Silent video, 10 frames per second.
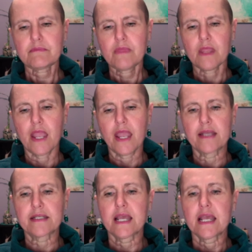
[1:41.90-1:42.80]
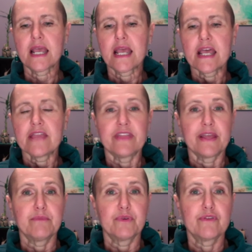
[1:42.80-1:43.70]
And they
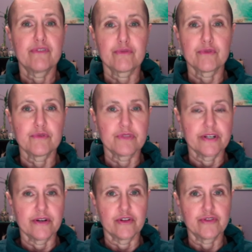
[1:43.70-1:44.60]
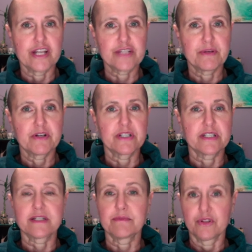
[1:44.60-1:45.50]
move through the neurotransmitter system,